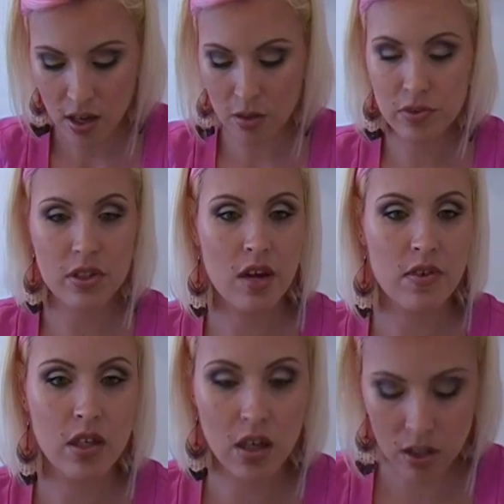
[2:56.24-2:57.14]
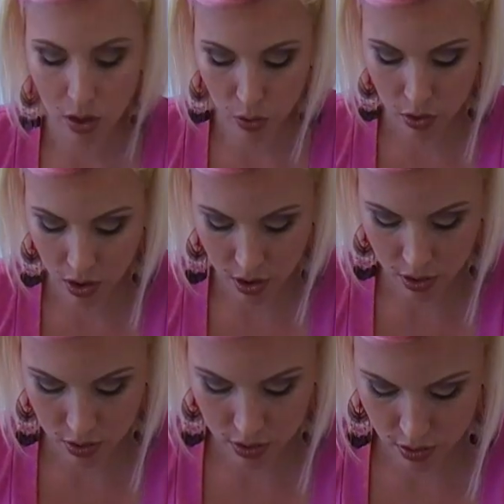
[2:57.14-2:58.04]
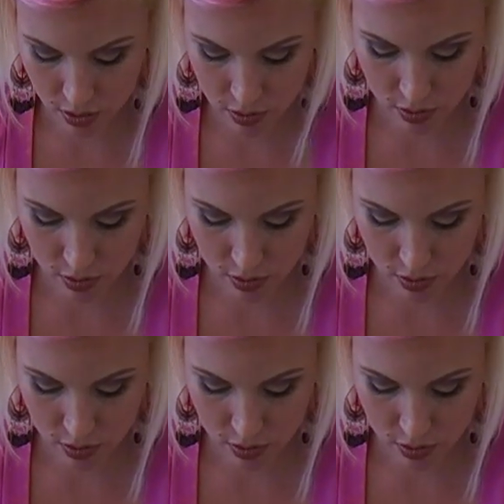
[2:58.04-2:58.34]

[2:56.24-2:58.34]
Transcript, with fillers: I don't really have a lot of gold colors,